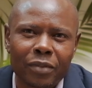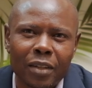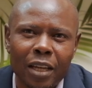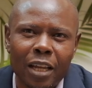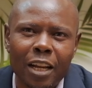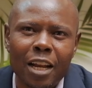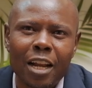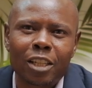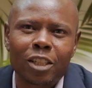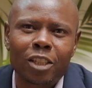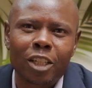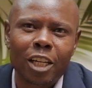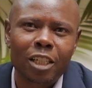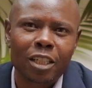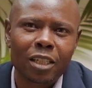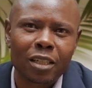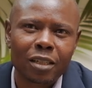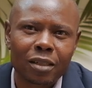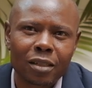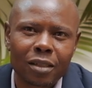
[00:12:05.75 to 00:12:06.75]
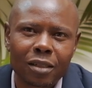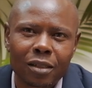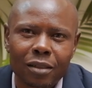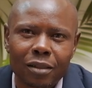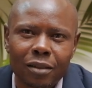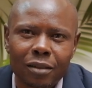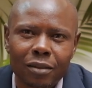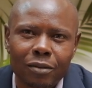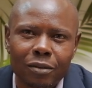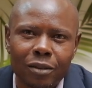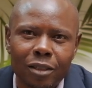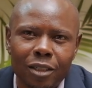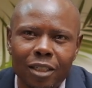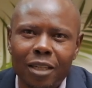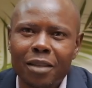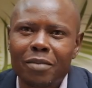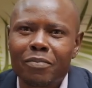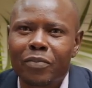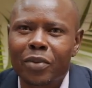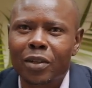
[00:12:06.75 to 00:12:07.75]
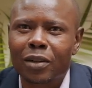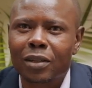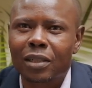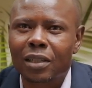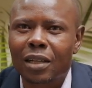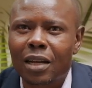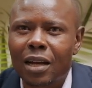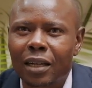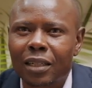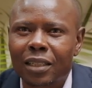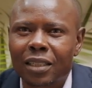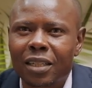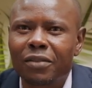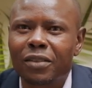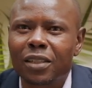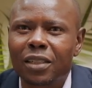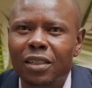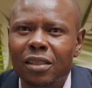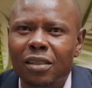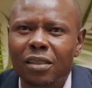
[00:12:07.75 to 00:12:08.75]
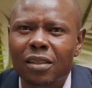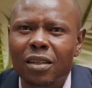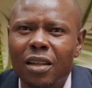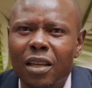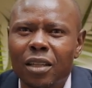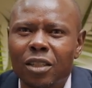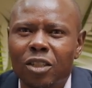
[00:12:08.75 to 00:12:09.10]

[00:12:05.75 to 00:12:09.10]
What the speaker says: energetic team building activities in the